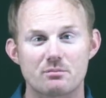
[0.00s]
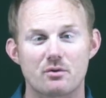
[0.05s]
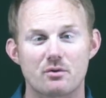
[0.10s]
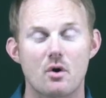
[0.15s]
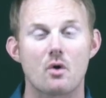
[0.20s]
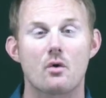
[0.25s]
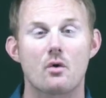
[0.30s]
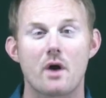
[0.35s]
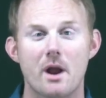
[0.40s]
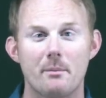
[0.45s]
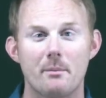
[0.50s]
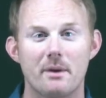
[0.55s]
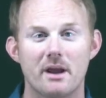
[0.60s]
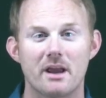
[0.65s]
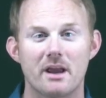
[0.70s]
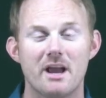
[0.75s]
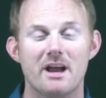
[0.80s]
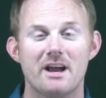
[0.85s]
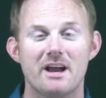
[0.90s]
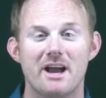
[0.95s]

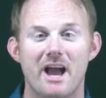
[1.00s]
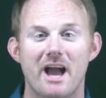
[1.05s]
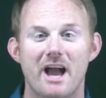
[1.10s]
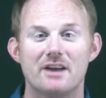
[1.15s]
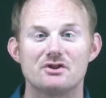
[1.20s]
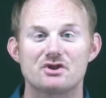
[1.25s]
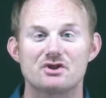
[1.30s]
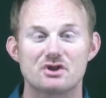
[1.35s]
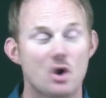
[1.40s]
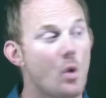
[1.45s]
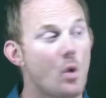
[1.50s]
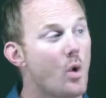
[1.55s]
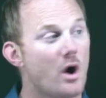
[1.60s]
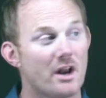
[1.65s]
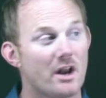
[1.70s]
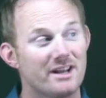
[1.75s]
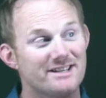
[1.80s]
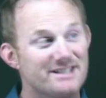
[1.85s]
programming, and so on.